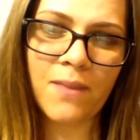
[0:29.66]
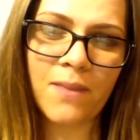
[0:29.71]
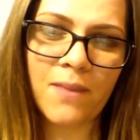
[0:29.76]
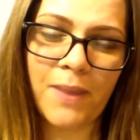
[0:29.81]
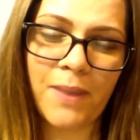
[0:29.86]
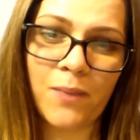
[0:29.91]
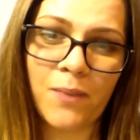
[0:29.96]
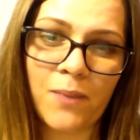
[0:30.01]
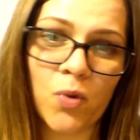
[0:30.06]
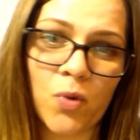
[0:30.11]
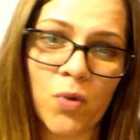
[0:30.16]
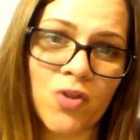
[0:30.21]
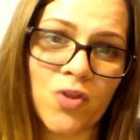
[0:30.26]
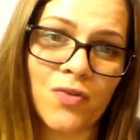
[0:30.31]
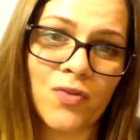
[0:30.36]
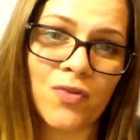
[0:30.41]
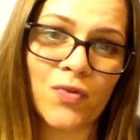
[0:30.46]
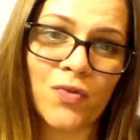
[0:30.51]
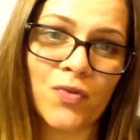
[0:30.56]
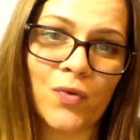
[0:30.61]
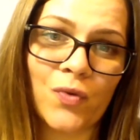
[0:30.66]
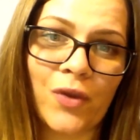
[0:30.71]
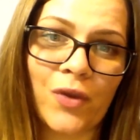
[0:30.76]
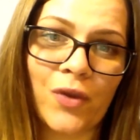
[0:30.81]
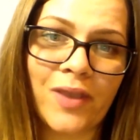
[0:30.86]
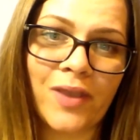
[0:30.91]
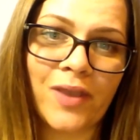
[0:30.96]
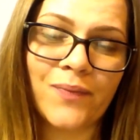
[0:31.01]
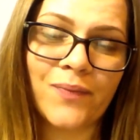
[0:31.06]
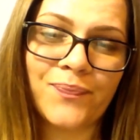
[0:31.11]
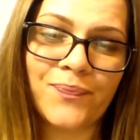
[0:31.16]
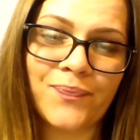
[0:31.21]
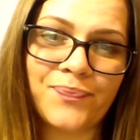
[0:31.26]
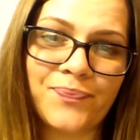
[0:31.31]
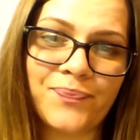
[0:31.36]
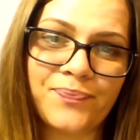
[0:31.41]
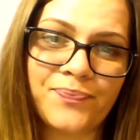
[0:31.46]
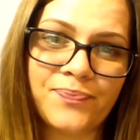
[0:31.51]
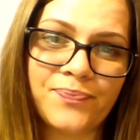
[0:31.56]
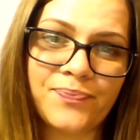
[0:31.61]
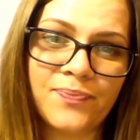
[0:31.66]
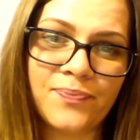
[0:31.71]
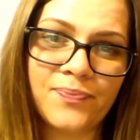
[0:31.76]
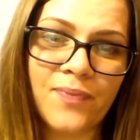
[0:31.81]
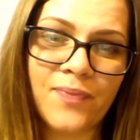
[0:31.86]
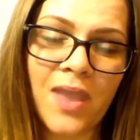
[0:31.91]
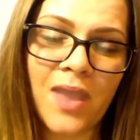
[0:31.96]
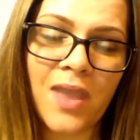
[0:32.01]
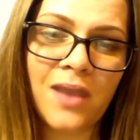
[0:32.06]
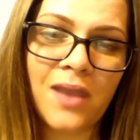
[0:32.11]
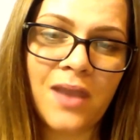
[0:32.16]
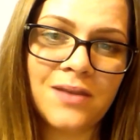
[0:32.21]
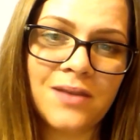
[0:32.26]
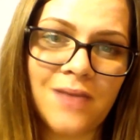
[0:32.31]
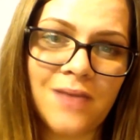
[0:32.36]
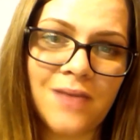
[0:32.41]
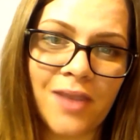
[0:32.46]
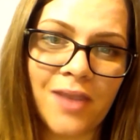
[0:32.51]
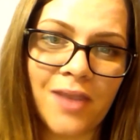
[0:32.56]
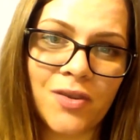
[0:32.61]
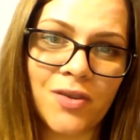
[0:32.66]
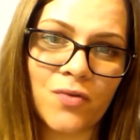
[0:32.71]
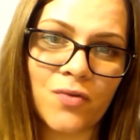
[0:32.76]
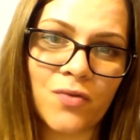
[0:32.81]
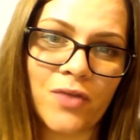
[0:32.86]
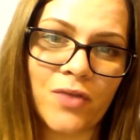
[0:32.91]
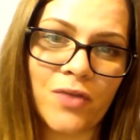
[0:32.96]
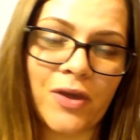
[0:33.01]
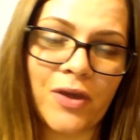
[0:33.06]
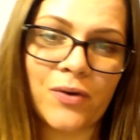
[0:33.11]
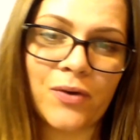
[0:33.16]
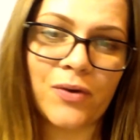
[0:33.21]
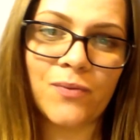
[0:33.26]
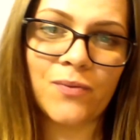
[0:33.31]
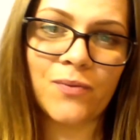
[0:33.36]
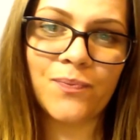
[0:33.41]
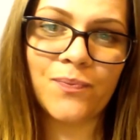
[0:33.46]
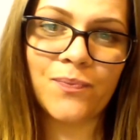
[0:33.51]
my abortion story. 9 years ago,